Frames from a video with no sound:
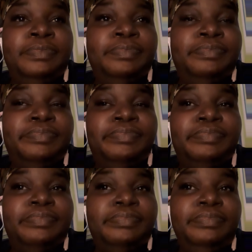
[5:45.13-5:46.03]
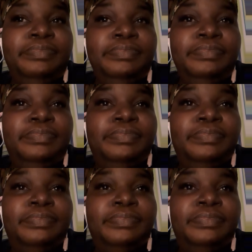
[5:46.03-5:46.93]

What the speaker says: No one is speaking in this clip.